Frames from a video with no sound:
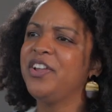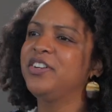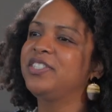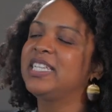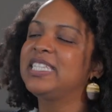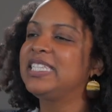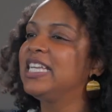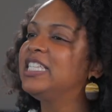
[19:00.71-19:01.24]
There's
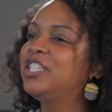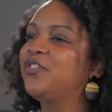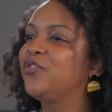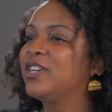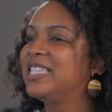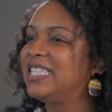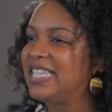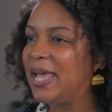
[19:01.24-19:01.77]
a sense of
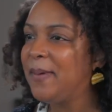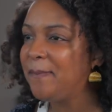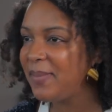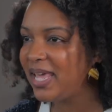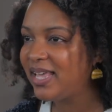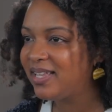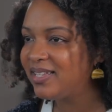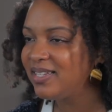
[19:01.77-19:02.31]

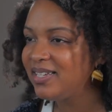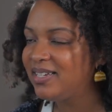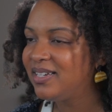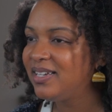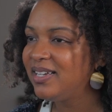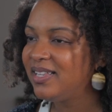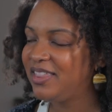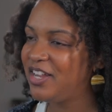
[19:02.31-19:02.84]
resentment.
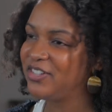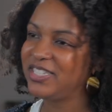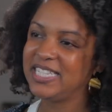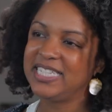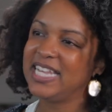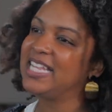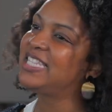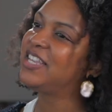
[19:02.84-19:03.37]
There's
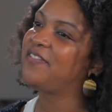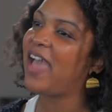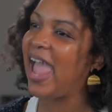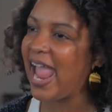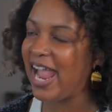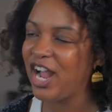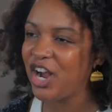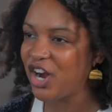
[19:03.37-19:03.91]
a sense of
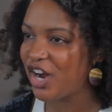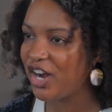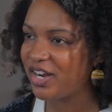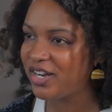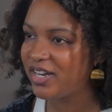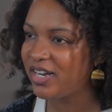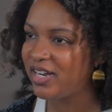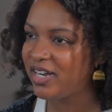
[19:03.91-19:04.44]
anger.